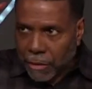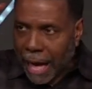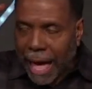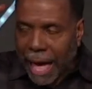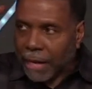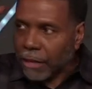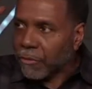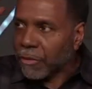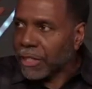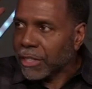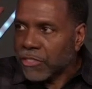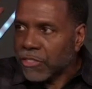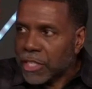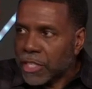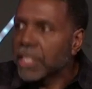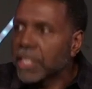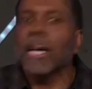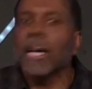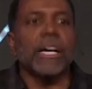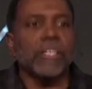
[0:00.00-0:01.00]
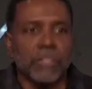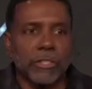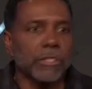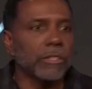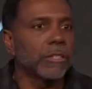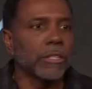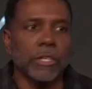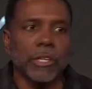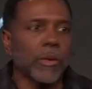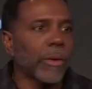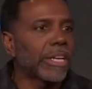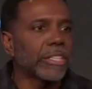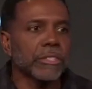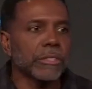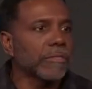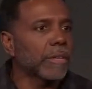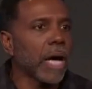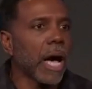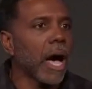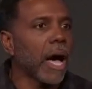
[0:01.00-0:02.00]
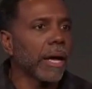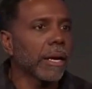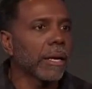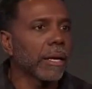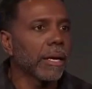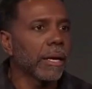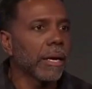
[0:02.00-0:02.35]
out of his guts the grace of God.